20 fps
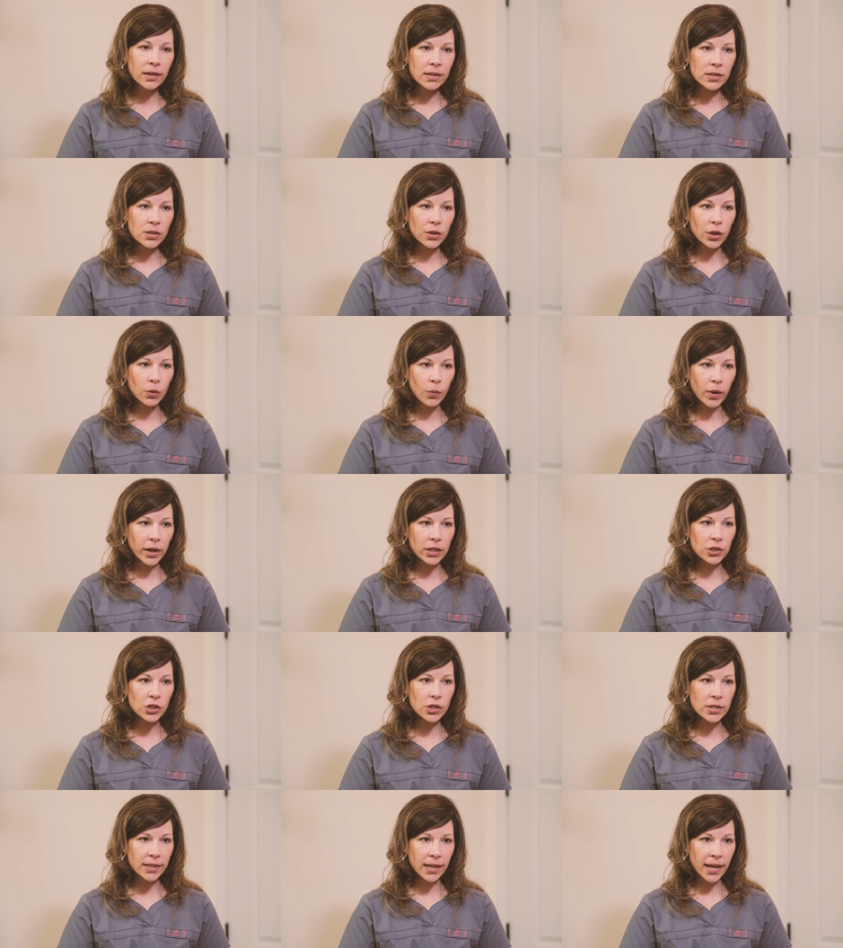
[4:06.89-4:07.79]
So you want
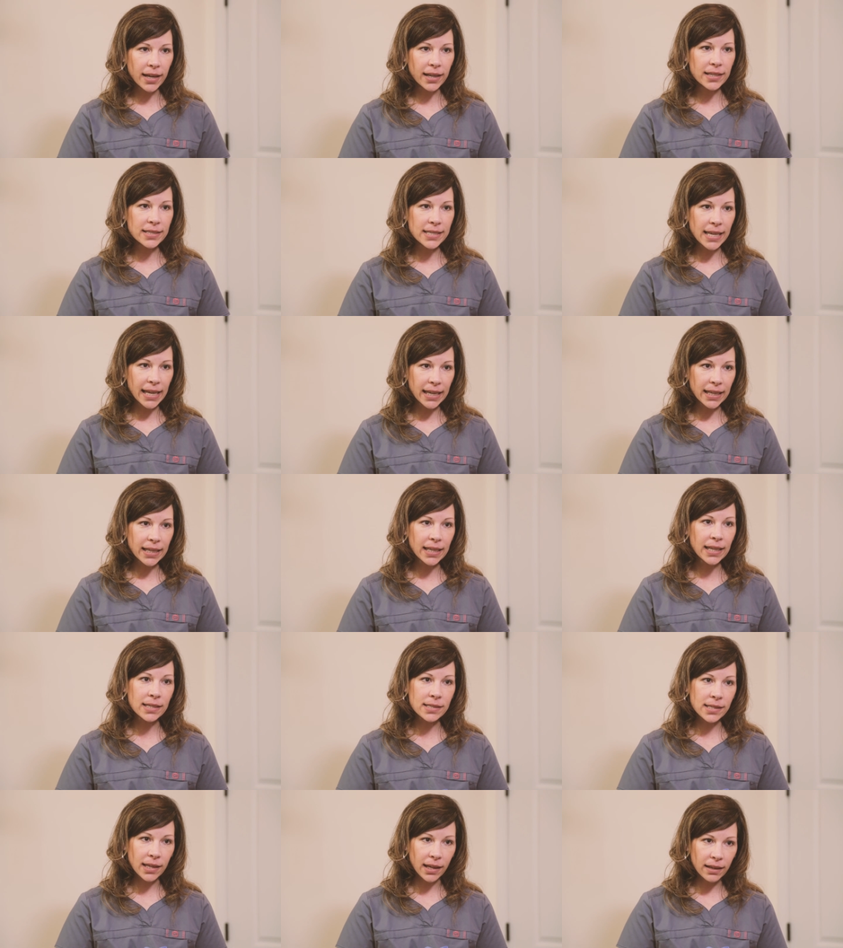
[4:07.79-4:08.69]
to just kind of take it
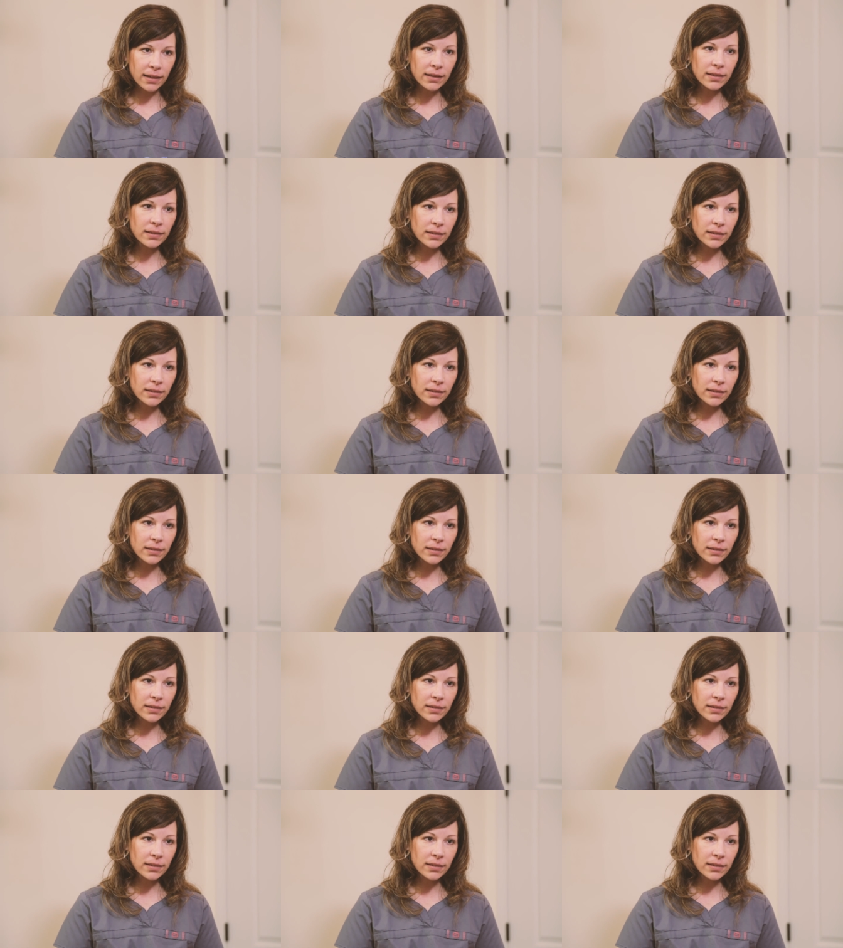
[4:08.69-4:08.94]
easy.